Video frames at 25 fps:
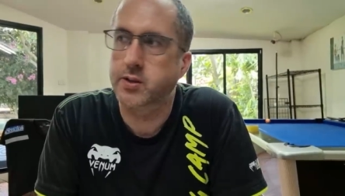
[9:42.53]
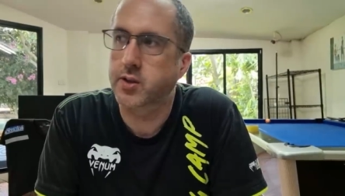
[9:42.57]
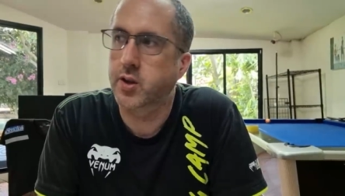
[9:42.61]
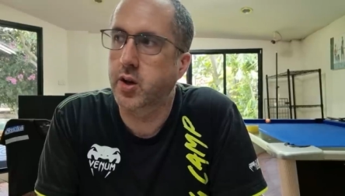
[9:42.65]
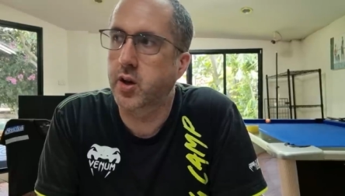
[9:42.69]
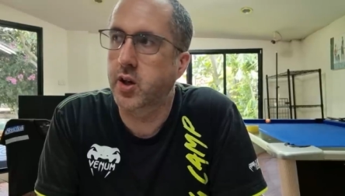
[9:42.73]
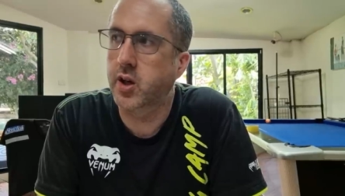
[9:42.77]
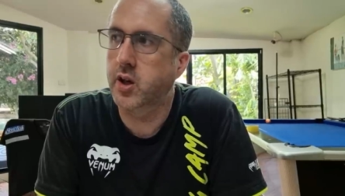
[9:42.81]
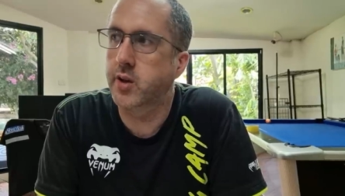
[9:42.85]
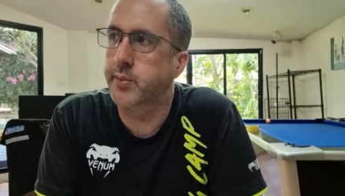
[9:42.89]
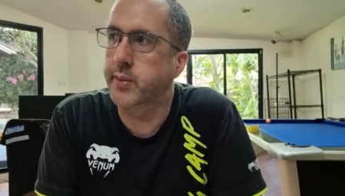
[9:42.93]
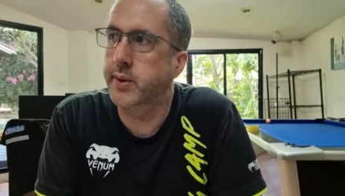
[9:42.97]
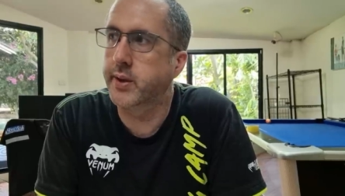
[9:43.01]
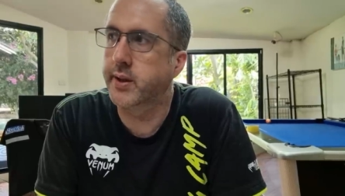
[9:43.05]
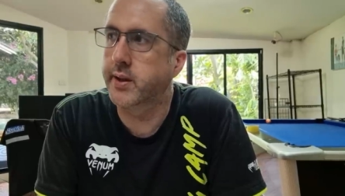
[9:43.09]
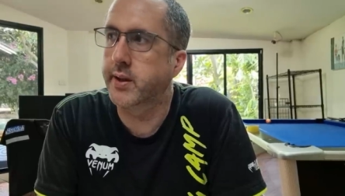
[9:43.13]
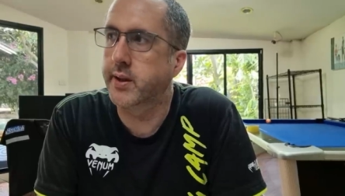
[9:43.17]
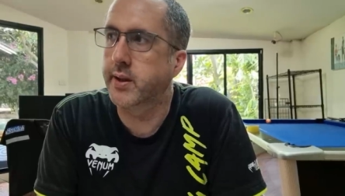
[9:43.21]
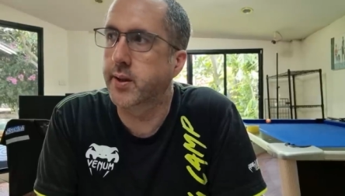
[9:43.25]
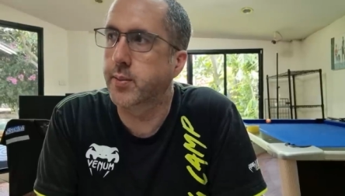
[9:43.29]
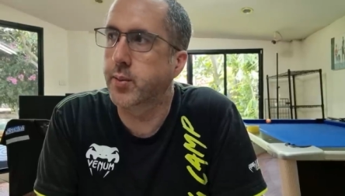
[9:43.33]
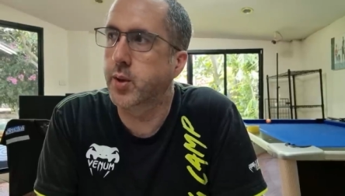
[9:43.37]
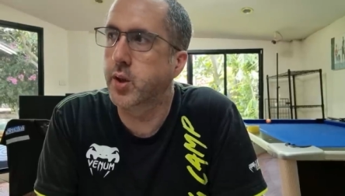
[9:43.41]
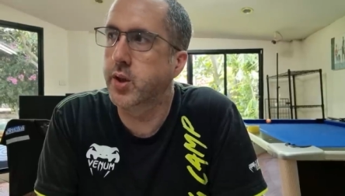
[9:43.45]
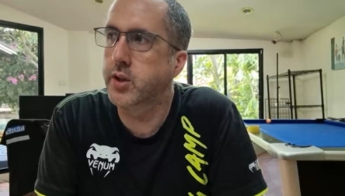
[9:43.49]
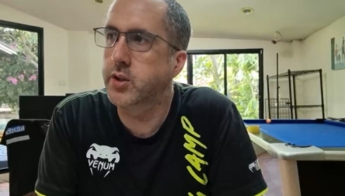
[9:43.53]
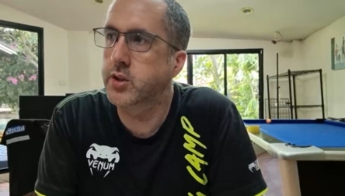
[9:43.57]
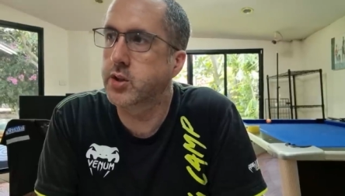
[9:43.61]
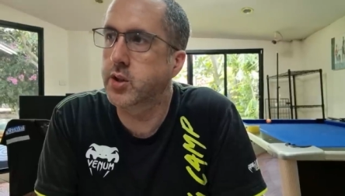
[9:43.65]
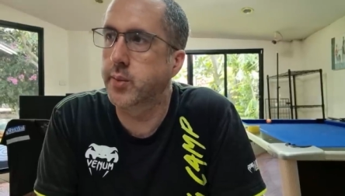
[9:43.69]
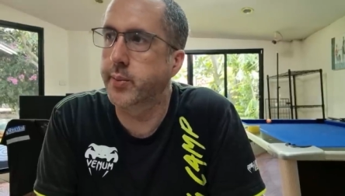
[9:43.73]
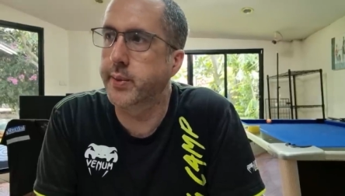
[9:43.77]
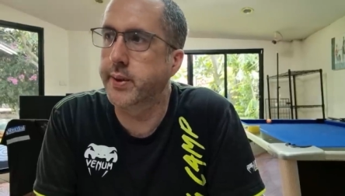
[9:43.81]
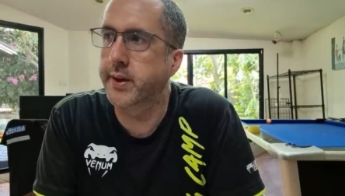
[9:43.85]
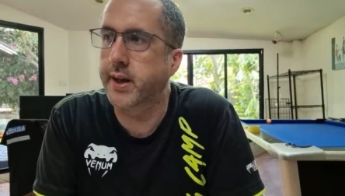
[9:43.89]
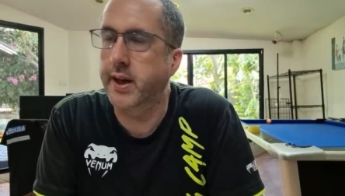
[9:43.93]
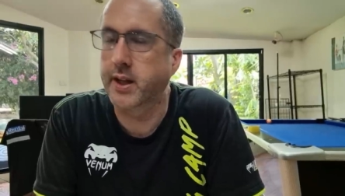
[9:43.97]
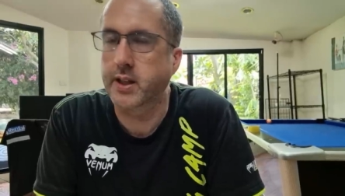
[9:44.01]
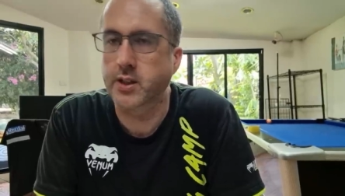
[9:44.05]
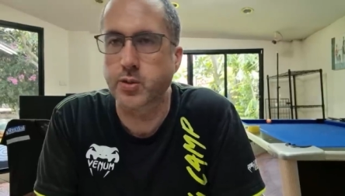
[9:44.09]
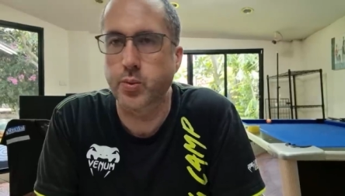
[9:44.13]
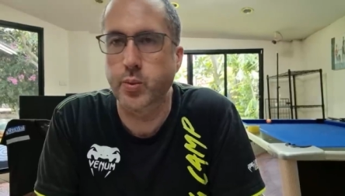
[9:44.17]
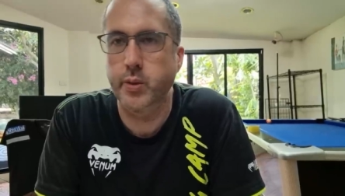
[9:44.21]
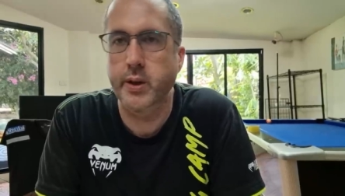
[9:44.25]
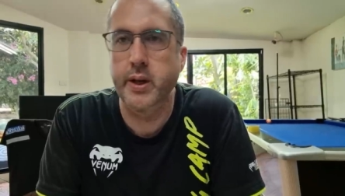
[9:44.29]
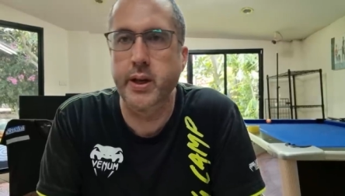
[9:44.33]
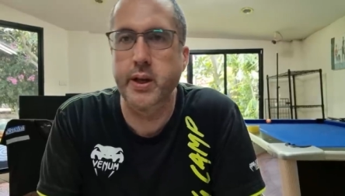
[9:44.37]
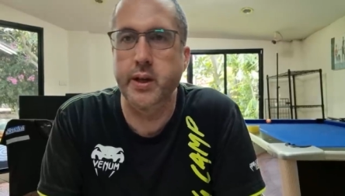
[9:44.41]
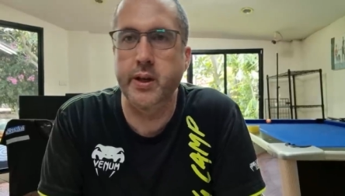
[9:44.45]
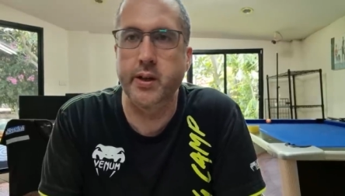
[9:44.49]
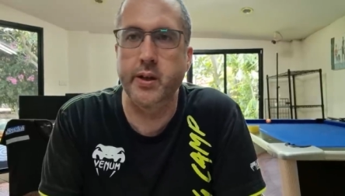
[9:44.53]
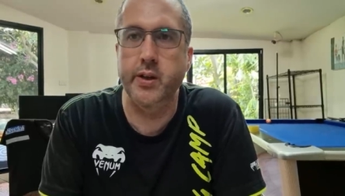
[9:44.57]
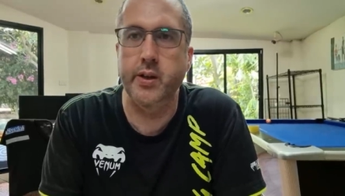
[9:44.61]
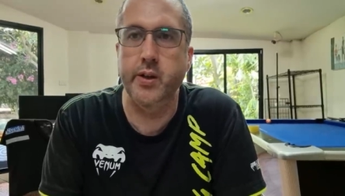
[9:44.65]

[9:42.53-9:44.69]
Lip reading: time and the money's coming next week,